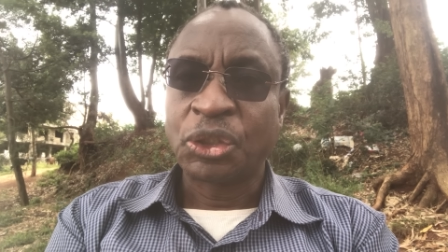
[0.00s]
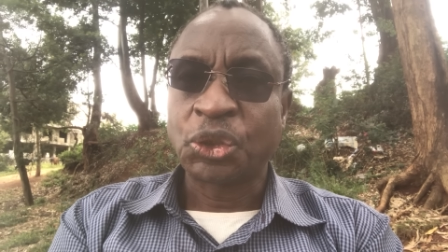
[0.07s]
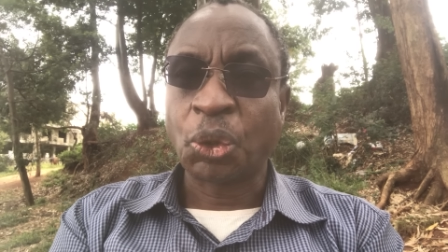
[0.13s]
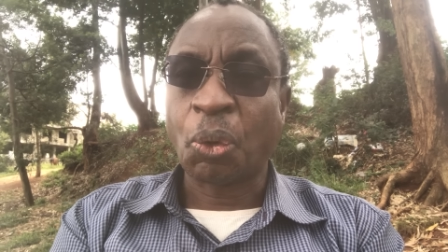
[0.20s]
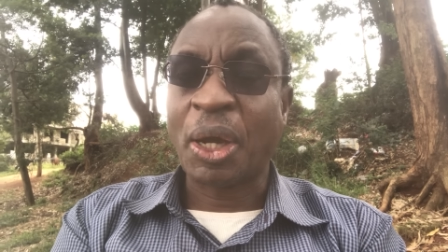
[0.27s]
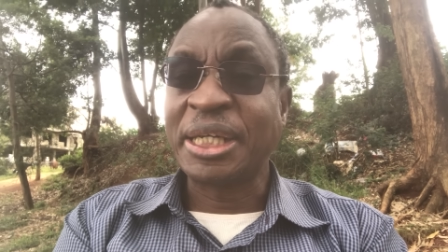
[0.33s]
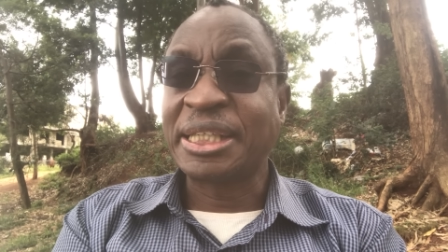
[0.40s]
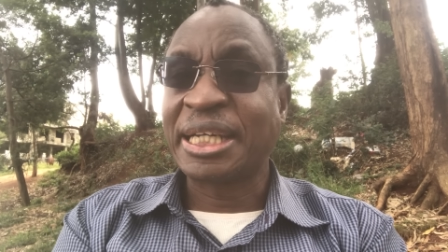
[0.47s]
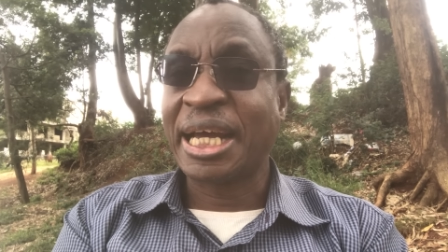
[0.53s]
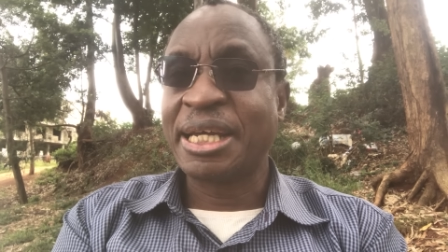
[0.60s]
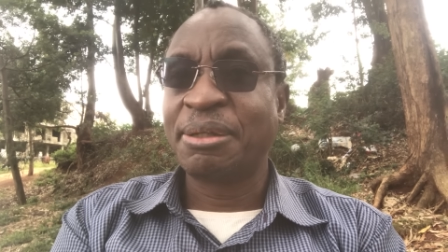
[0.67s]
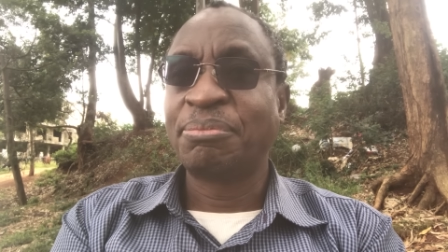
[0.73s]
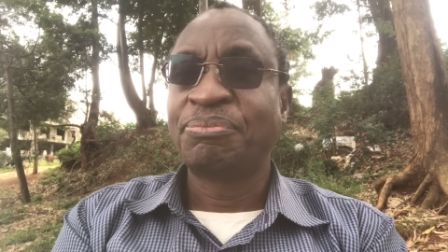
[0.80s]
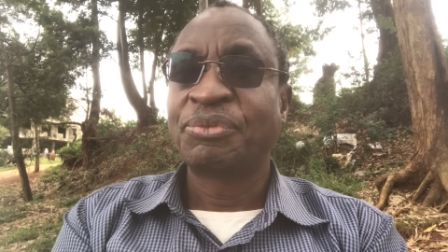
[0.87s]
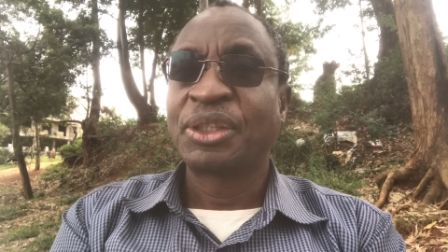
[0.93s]
So one
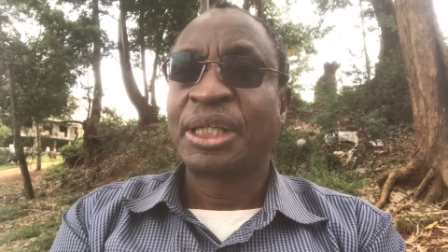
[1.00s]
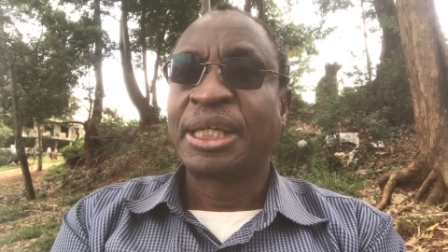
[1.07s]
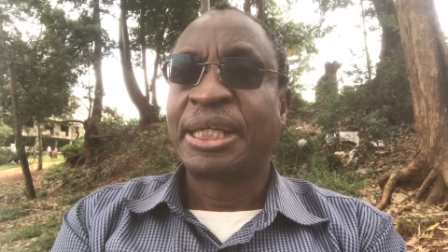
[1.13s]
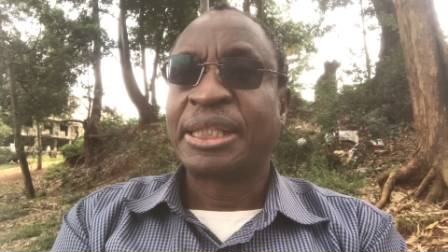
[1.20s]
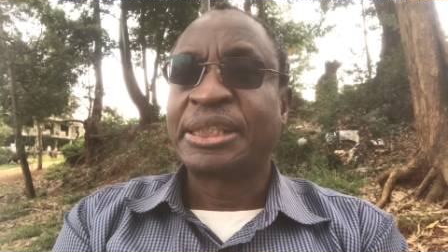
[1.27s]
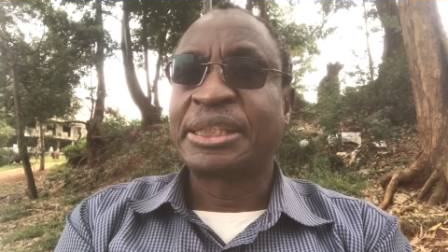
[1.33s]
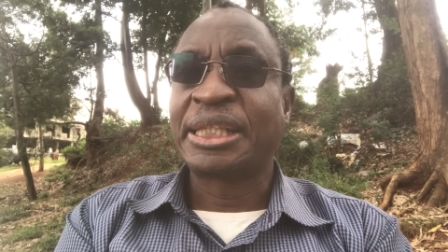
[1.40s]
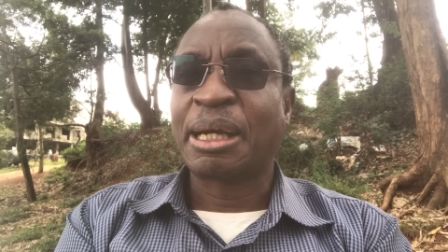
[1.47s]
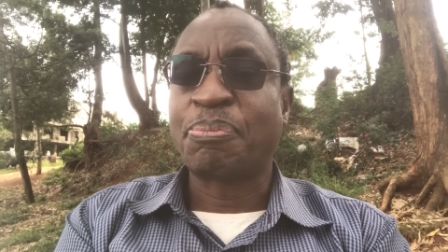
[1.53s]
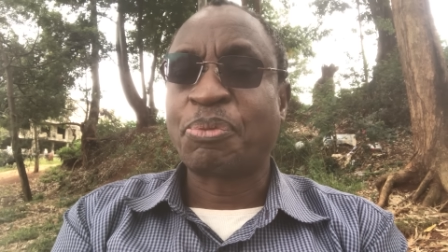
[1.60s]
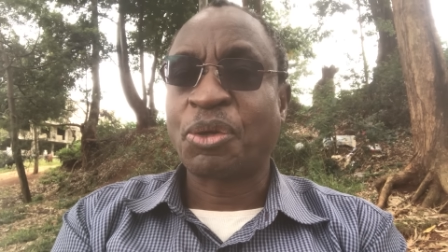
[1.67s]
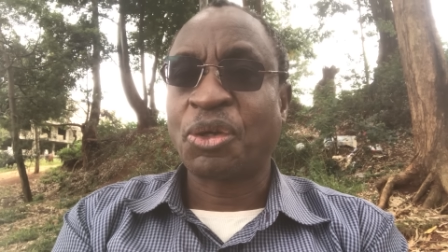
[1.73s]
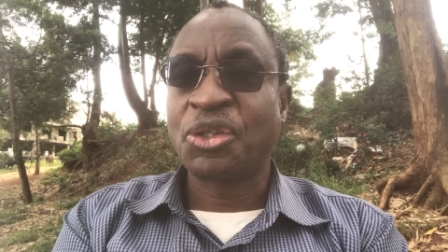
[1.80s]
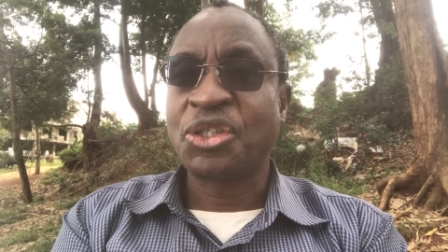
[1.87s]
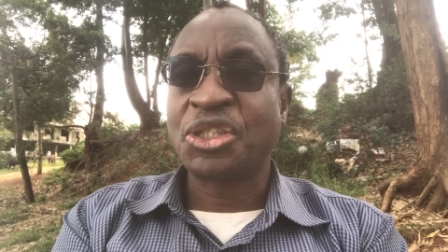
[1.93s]
time, she
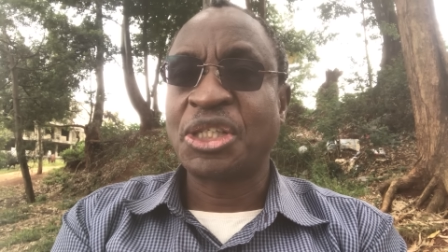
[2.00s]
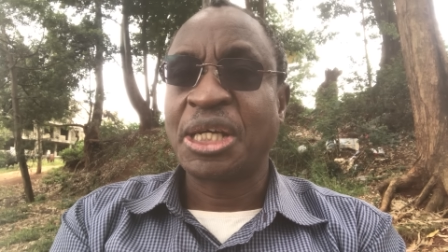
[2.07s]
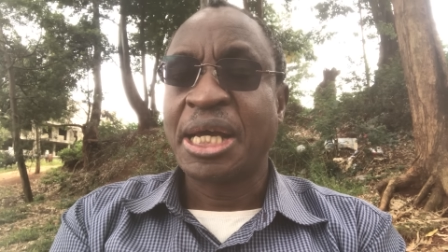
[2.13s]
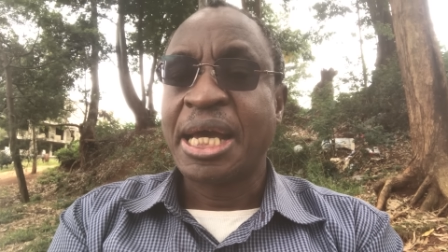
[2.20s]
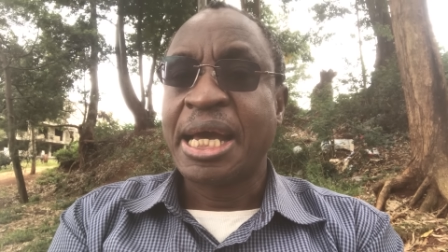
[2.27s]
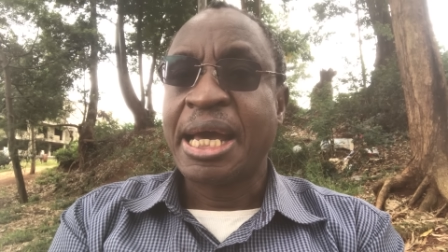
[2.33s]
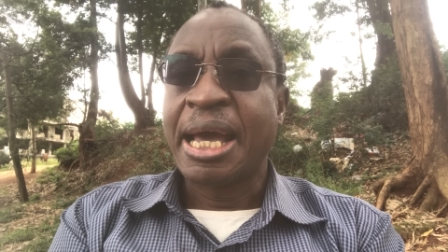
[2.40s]
approached